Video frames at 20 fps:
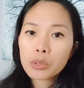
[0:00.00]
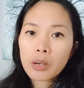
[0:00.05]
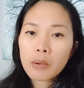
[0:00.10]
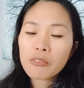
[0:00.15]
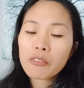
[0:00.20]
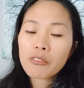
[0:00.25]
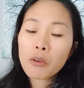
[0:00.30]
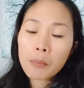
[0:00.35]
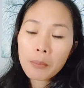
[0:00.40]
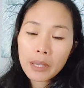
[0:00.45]

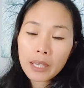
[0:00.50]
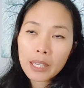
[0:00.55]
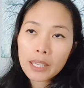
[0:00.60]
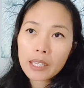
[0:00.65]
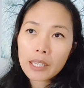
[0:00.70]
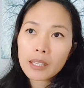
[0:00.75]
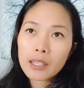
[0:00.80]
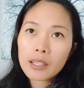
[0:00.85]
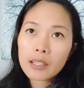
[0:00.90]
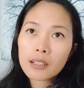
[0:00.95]
for
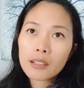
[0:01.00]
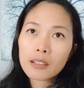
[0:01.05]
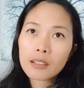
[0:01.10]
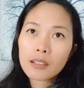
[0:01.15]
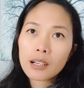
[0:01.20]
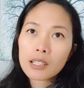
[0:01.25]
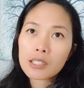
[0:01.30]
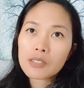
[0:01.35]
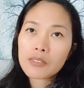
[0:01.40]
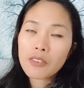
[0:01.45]
me,
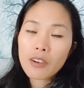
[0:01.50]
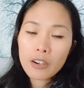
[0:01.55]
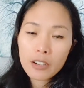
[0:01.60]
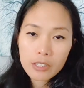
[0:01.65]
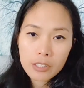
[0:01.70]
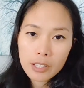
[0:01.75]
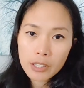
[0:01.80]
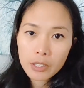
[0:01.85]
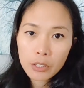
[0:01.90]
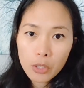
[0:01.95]
as far as
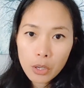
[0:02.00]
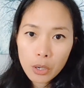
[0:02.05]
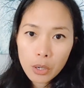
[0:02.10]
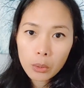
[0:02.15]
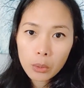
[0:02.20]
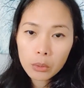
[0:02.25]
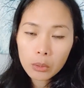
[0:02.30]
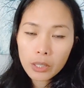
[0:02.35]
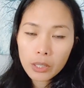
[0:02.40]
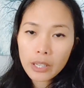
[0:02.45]
I
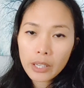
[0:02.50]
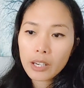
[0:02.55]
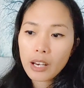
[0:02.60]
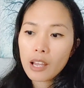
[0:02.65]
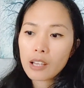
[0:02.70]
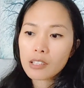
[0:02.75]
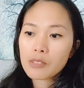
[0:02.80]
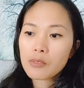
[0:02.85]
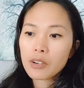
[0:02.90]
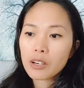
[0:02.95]
know and
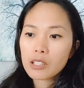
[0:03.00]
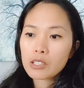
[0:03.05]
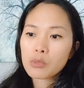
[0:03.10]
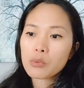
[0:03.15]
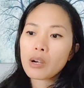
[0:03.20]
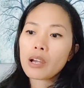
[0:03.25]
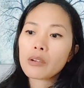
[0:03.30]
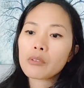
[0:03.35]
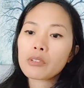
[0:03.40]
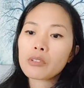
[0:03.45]
as far as
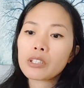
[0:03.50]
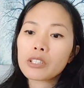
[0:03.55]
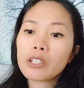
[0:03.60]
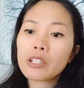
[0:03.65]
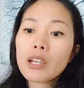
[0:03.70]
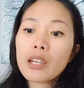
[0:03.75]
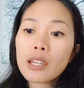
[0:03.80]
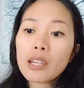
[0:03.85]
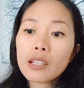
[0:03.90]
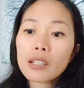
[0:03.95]
what I read
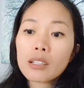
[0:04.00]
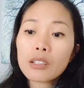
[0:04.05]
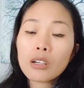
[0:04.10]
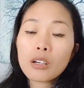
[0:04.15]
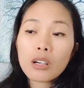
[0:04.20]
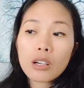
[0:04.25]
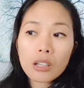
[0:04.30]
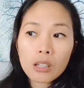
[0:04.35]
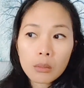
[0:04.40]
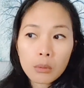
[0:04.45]

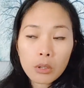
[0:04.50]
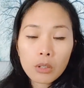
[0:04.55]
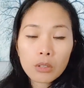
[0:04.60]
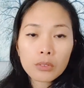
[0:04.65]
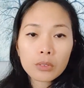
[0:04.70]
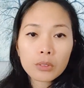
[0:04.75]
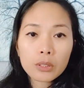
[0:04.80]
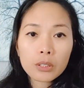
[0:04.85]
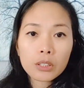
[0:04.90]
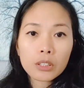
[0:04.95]

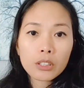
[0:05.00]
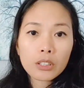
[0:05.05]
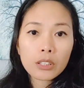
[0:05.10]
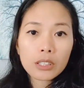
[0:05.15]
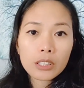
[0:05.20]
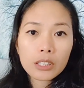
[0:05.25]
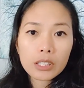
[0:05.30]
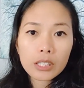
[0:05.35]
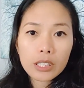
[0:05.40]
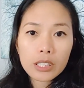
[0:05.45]
over
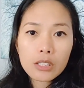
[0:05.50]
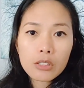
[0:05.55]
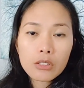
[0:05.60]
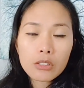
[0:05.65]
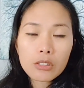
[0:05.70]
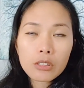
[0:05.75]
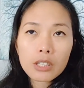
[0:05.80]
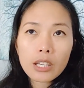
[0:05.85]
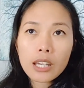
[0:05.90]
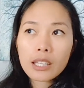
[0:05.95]
in the
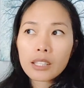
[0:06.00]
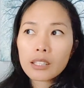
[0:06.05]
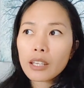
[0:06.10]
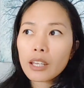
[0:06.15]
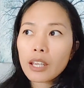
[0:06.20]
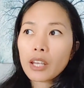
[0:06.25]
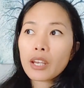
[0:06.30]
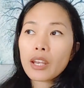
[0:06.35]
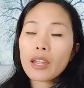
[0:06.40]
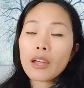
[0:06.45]
internet,
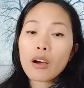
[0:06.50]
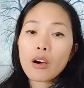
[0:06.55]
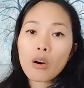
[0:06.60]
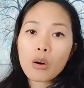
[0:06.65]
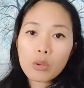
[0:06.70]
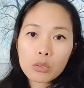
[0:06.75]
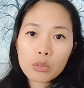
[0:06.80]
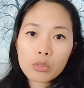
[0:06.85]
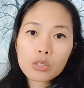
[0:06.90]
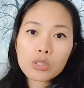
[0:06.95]
and
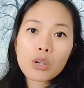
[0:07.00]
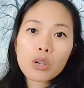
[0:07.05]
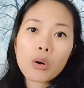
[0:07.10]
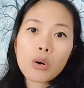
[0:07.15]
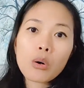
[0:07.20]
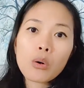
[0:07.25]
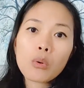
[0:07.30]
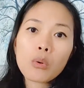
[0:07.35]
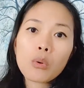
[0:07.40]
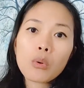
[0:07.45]

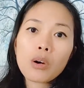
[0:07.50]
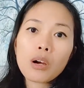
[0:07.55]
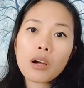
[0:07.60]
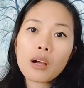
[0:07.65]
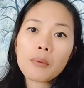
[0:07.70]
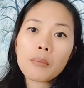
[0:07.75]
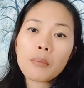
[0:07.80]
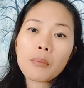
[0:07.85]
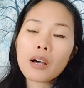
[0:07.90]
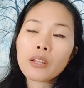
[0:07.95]
also
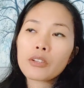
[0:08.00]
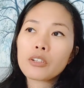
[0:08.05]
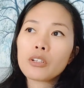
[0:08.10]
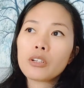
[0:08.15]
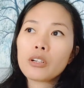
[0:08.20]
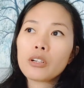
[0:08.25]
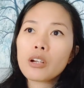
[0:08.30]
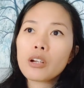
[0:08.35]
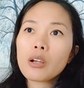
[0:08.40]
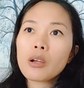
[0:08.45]
other
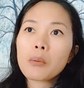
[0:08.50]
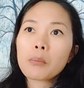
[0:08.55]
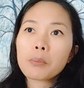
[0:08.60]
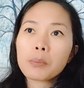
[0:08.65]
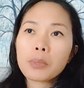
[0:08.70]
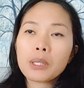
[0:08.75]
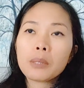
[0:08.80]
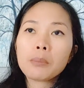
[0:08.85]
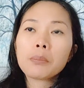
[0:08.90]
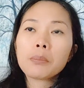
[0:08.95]

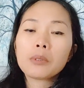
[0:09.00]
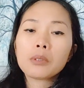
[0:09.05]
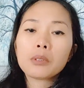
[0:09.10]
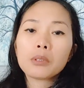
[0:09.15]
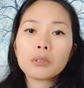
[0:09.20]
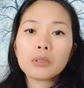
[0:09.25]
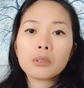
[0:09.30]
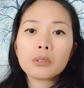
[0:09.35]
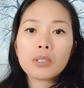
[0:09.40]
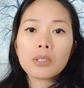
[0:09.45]

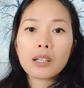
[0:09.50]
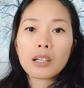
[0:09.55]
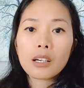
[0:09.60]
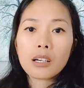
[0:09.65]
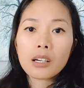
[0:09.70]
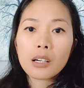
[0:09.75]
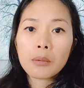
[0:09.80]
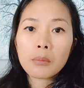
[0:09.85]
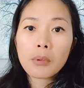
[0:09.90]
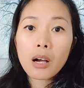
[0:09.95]
people
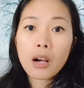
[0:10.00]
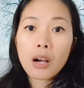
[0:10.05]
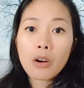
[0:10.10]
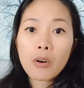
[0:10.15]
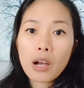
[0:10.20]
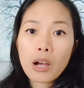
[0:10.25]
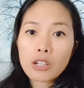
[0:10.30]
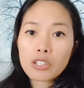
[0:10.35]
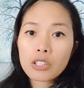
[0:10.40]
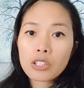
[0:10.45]
who
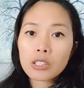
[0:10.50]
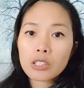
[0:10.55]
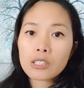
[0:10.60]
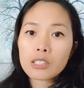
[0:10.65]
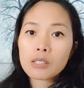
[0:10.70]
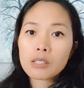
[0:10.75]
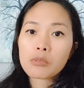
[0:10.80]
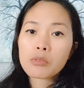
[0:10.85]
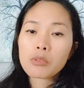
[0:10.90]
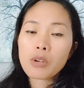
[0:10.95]
actually
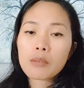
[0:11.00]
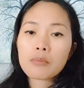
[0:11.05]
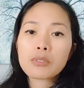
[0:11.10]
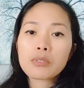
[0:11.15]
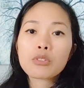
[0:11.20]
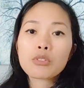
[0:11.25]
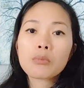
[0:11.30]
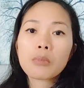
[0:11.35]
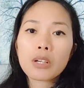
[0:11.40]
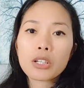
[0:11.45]
subscribe
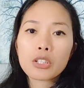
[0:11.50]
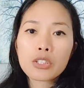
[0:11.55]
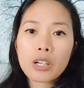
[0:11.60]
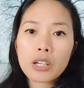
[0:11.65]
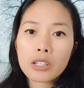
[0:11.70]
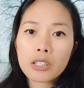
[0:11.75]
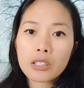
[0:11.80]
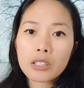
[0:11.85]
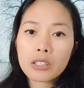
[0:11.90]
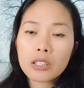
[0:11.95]
into my
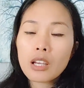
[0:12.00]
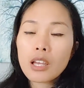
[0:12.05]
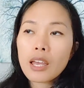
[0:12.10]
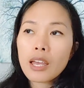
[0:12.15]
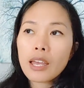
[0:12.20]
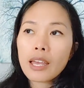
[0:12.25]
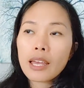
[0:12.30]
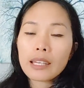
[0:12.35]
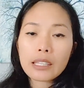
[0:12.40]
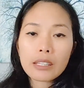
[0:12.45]
channel,
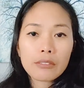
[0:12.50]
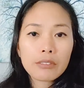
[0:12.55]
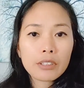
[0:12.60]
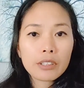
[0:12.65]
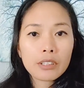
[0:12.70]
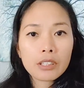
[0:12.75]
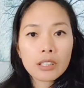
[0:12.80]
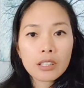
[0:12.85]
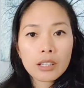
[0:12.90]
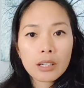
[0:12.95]
and
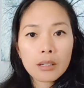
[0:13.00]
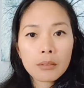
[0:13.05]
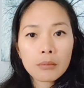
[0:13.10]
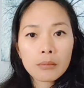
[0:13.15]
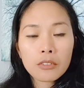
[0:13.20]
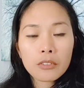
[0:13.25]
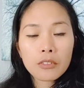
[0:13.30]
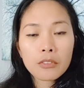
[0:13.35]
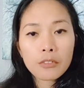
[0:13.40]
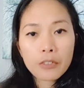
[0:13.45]
even
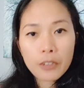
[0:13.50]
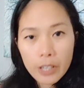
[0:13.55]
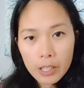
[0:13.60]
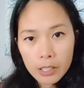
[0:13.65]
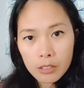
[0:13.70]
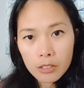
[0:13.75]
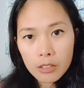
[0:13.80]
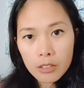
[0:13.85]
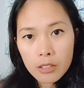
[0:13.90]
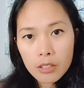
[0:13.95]

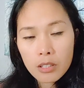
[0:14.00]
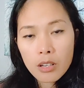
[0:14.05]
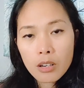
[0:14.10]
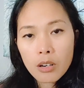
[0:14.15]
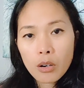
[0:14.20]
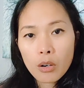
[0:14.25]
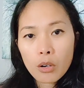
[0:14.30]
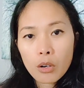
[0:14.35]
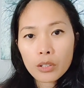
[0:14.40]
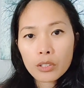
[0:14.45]
friends
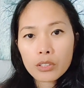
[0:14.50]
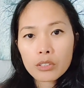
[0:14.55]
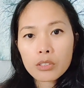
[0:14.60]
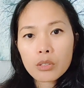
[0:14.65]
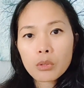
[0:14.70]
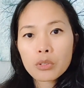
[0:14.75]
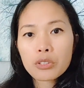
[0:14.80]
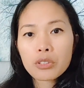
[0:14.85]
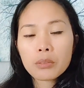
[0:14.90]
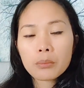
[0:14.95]
on
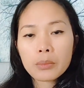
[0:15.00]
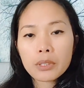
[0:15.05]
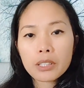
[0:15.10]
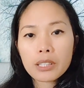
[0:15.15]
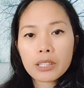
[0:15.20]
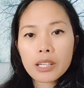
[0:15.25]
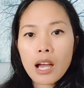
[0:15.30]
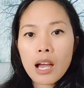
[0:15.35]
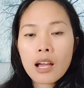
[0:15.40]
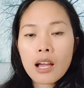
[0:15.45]
social
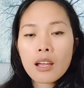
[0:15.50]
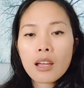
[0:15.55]
media